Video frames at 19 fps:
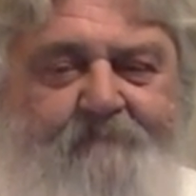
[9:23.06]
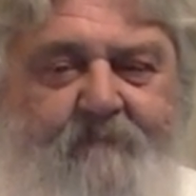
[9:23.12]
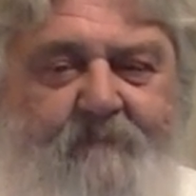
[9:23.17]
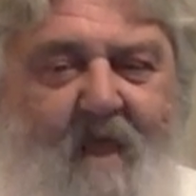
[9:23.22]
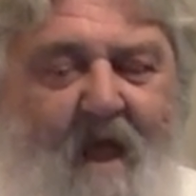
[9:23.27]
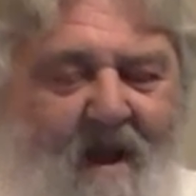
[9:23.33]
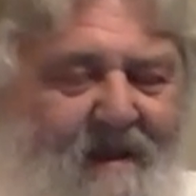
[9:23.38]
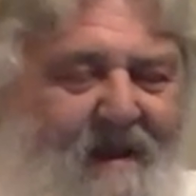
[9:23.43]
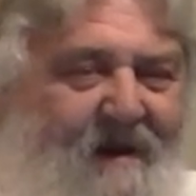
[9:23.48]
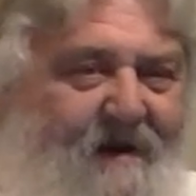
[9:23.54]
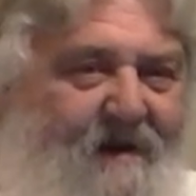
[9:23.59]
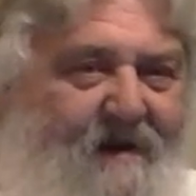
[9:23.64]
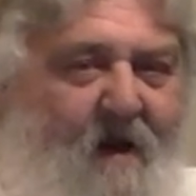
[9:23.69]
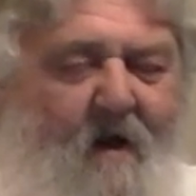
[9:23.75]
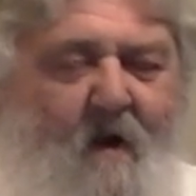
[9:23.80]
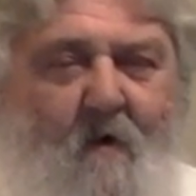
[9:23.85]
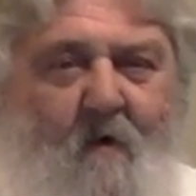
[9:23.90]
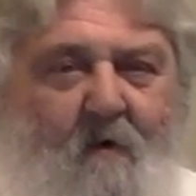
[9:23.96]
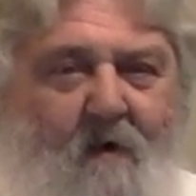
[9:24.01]
not getting a
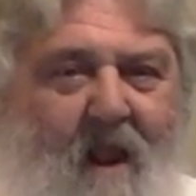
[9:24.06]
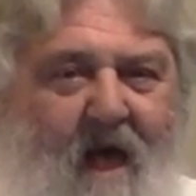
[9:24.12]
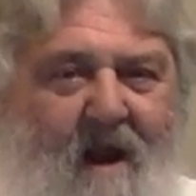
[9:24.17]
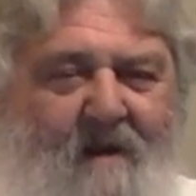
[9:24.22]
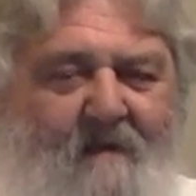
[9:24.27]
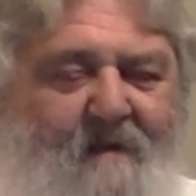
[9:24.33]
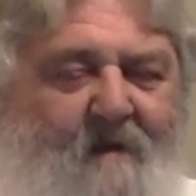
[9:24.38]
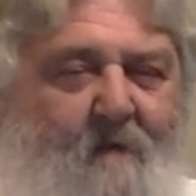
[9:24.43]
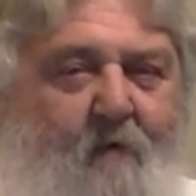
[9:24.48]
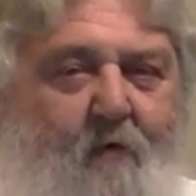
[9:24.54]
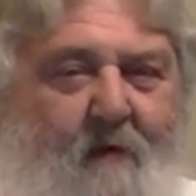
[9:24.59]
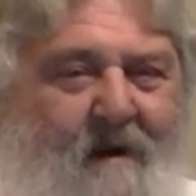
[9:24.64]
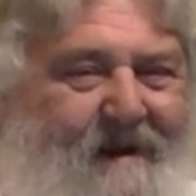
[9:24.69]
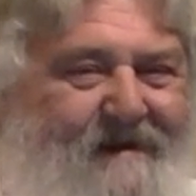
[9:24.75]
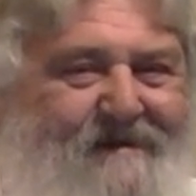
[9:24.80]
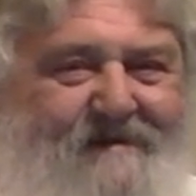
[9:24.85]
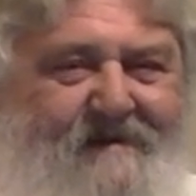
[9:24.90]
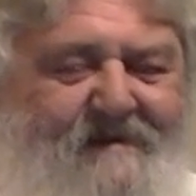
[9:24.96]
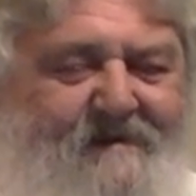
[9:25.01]
whole lot of the
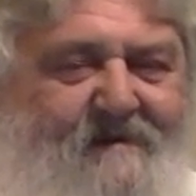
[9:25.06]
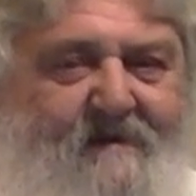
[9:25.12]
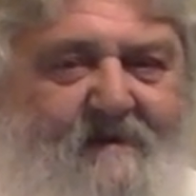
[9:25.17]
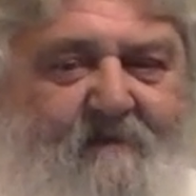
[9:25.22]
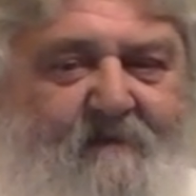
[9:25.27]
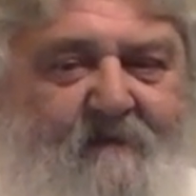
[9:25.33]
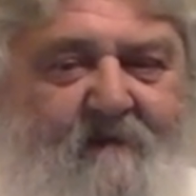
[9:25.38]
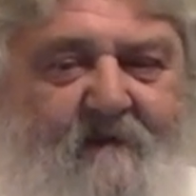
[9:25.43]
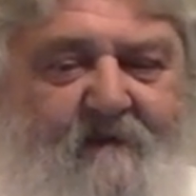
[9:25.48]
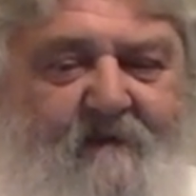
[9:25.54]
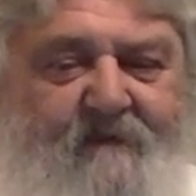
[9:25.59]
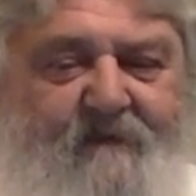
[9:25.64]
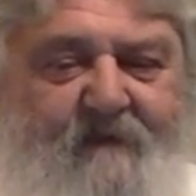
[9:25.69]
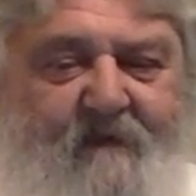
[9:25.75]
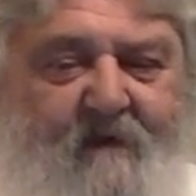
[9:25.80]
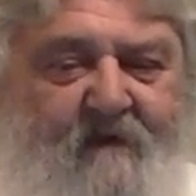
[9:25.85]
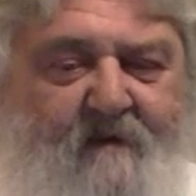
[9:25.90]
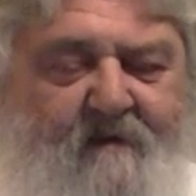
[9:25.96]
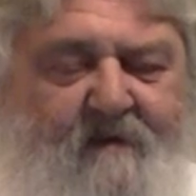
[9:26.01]
wheat in this.
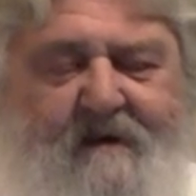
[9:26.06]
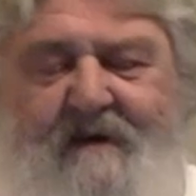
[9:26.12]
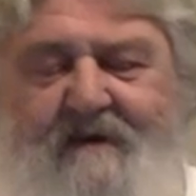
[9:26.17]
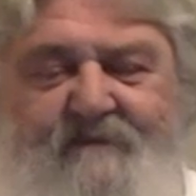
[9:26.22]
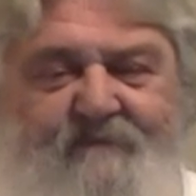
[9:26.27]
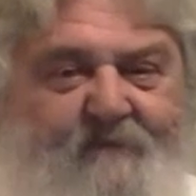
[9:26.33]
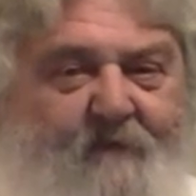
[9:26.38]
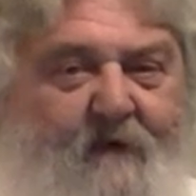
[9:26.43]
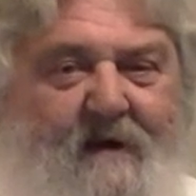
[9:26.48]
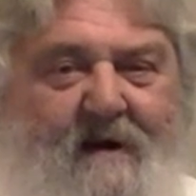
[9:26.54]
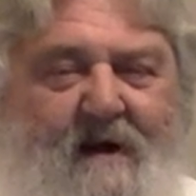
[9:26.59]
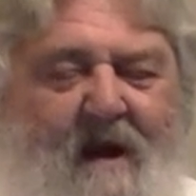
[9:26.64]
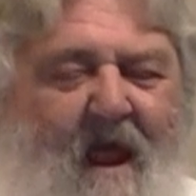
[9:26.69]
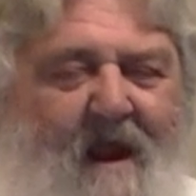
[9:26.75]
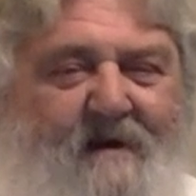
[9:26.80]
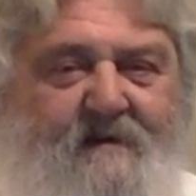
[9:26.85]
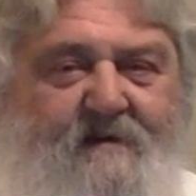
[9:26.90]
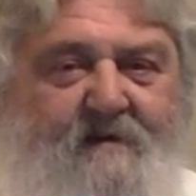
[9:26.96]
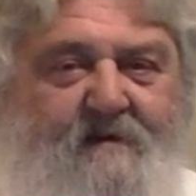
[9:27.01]
Uh, it is very
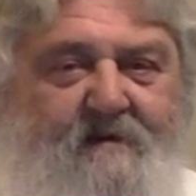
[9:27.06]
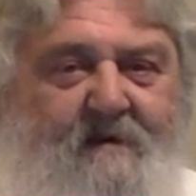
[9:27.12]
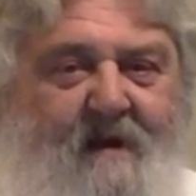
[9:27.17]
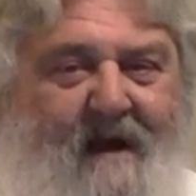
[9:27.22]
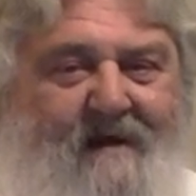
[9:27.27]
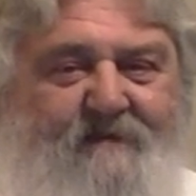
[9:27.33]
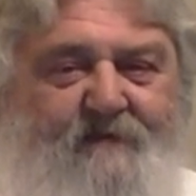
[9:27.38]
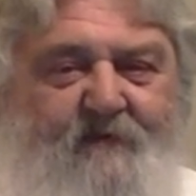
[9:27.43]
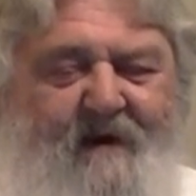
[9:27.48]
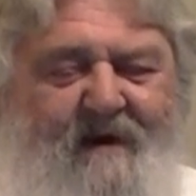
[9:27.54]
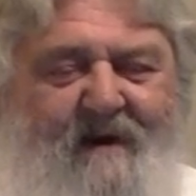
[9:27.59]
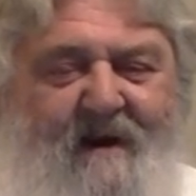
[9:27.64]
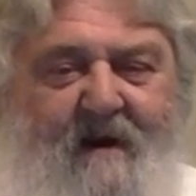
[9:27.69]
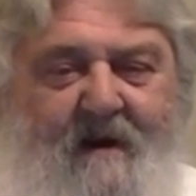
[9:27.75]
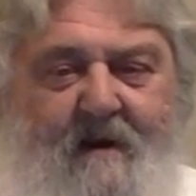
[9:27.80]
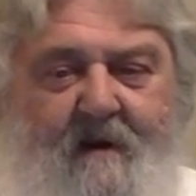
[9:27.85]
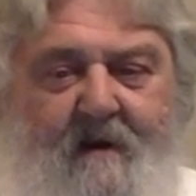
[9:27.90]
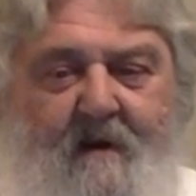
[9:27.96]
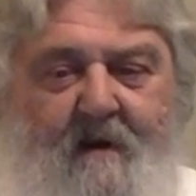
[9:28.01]
light, light
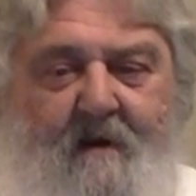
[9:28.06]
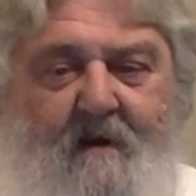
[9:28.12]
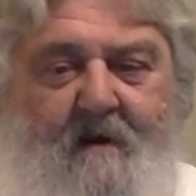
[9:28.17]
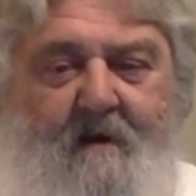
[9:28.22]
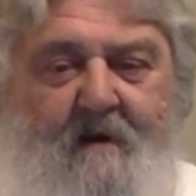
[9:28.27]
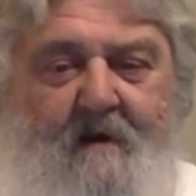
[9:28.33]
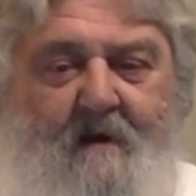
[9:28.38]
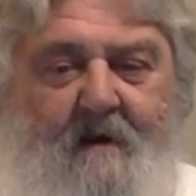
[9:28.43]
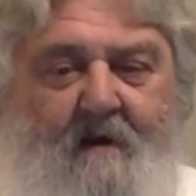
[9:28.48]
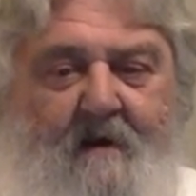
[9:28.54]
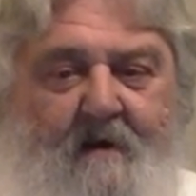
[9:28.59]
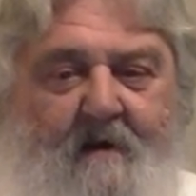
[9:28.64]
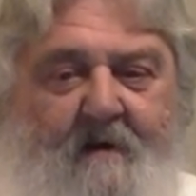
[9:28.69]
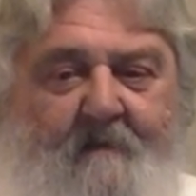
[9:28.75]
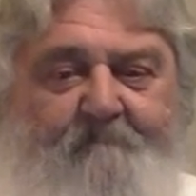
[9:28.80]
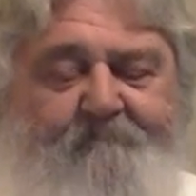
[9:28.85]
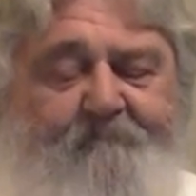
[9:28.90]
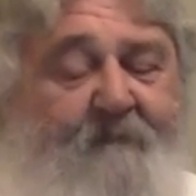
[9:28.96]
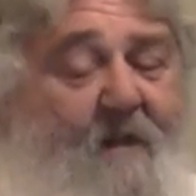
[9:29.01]
drinking. Uh,
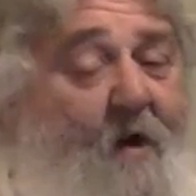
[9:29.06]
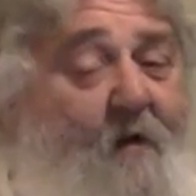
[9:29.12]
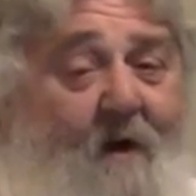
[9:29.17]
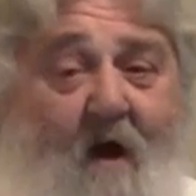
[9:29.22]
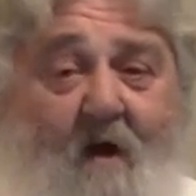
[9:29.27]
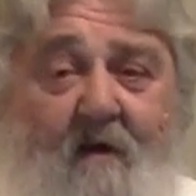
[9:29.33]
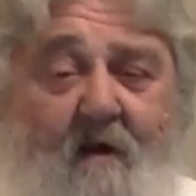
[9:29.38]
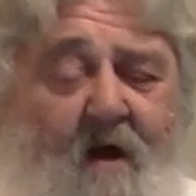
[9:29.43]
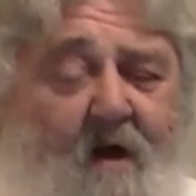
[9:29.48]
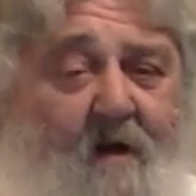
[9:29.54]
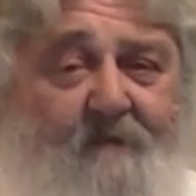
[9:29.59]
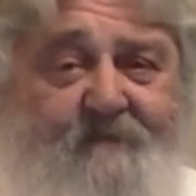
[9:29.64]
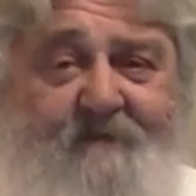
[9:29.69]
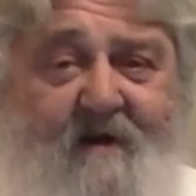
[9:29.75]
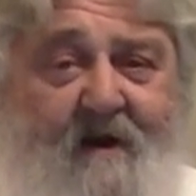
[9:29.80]
no alcohol